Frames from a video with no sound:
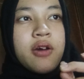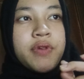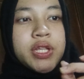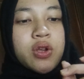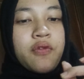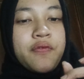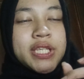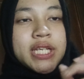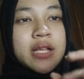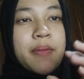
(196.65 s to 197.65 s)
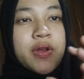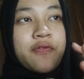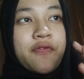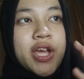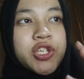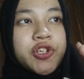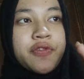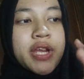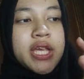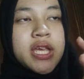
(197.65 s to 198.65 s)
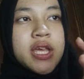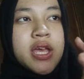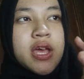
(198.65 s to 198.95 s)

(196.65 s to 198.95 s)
with no physical manufacturing.